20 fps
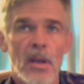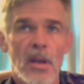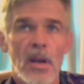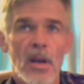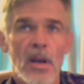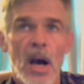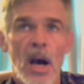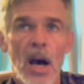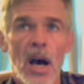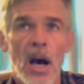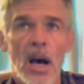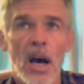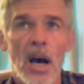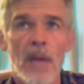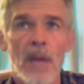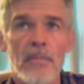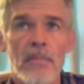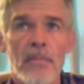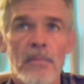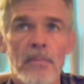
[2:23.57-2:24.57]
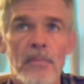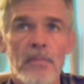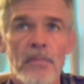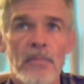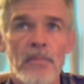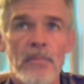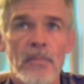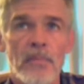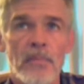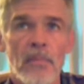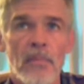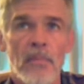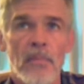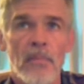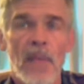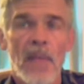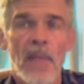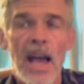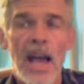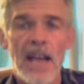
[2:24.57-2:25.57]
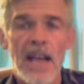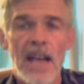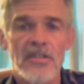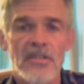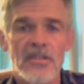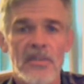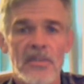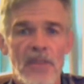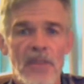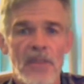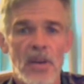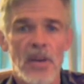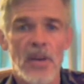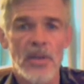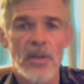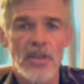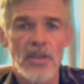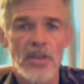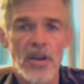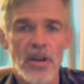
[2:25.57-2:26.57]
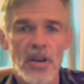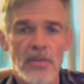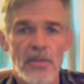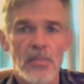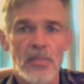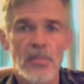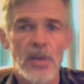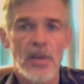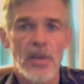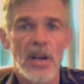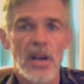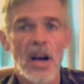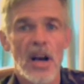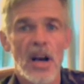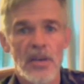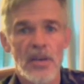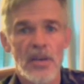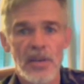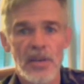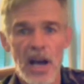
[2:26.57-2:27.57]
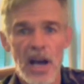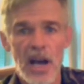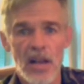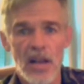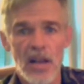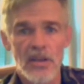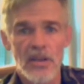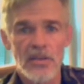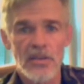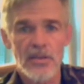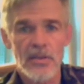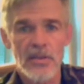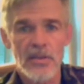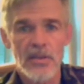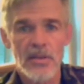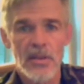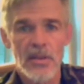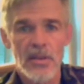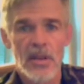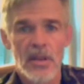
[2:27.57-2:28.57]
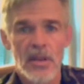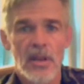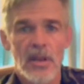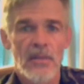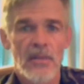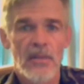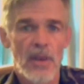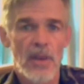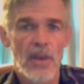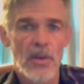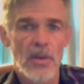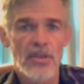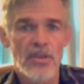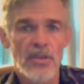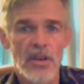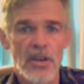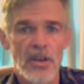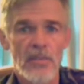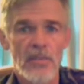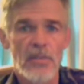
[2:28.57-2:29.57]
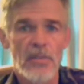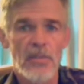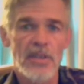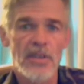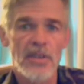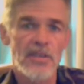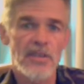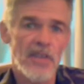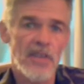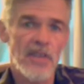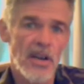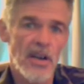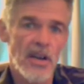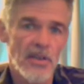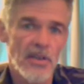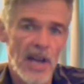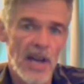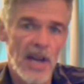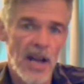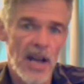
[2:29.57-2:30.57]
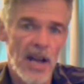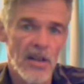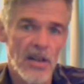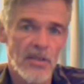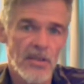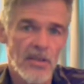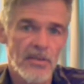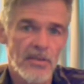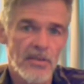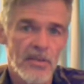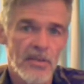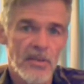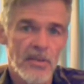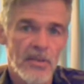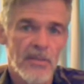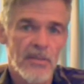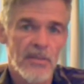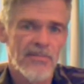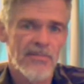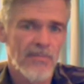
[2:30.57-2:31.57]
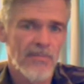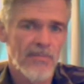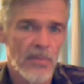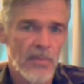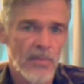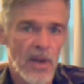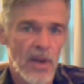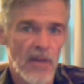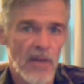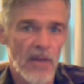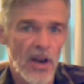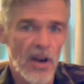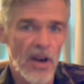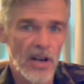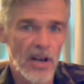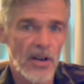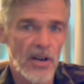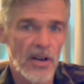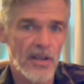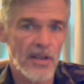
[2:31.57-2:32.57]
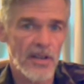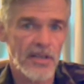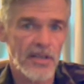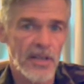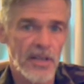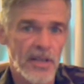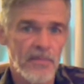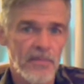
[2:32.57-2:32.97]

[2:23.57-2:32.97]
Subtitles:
asks the Federal Reserve to print $100. Federal Reserve prints us $100 of our currency,